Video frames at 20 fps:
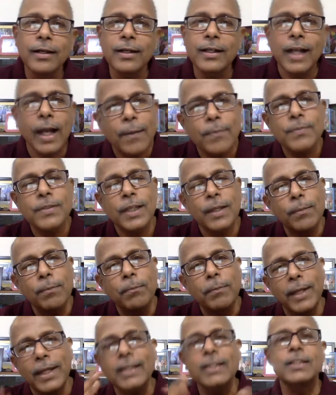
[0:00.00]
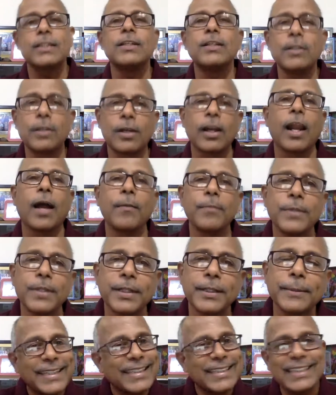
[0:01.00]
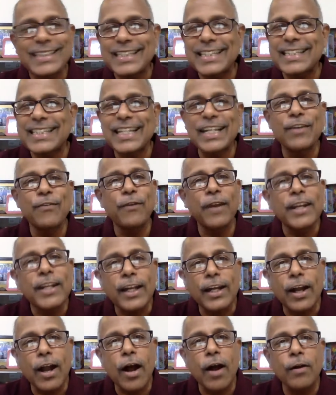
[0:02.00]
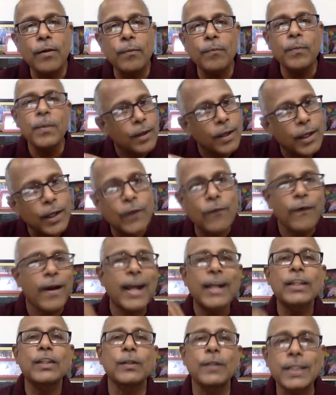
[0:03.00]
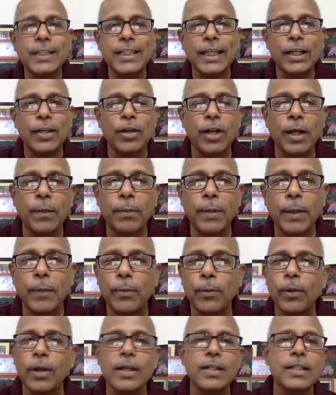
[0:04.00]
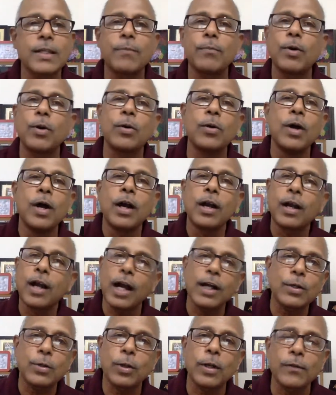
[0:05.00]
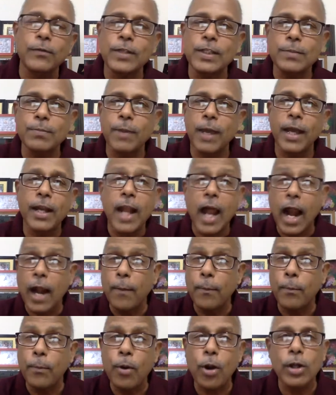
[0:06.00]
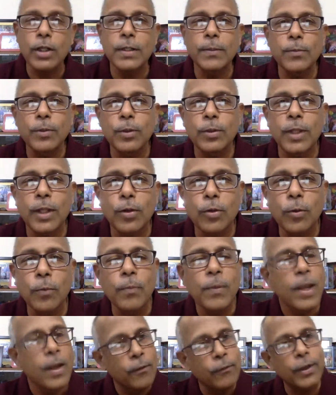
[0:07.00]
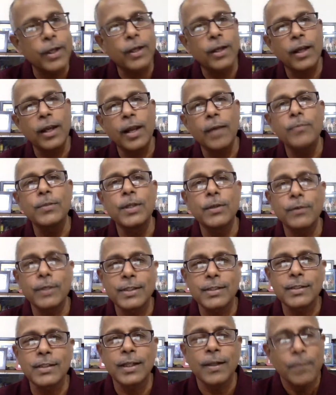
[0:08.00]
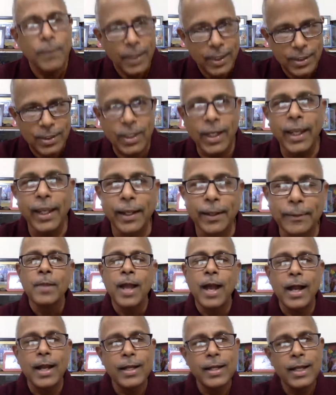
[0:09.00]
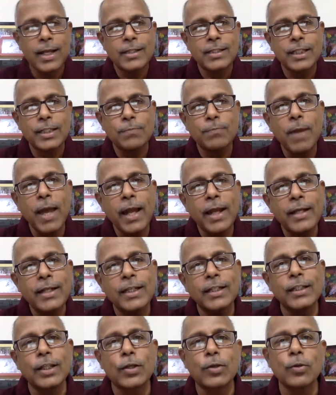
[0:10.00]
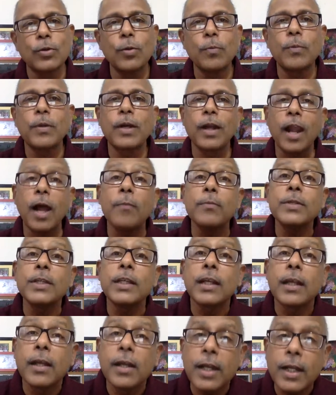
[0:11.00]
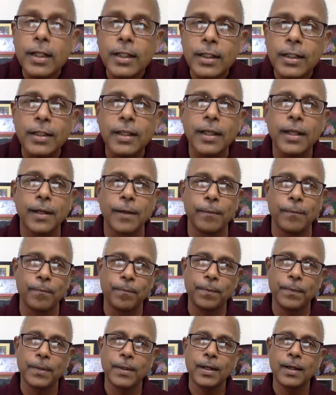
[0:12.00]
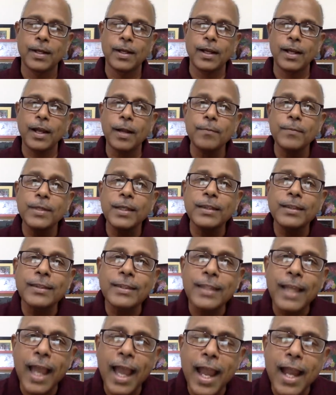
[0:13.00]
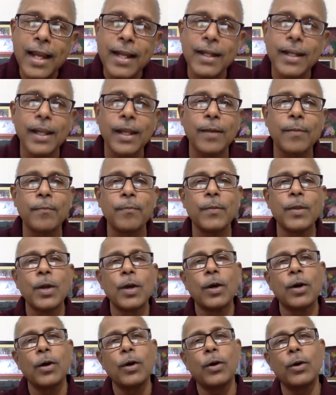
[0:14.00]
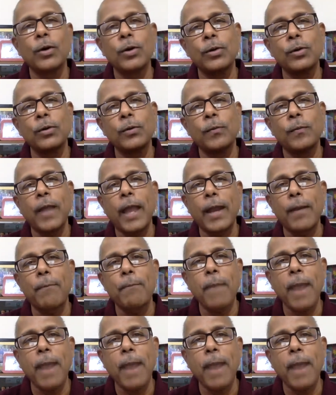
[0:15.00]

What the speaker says: comes and meets Kalamji. His assistant went around, inquired to the security people, and somehow got hold of this man, brought him to the room where Kalamji was staying. And as this man entered the room, Kalamji greeted him. Kalamji thanked him. "Oh, young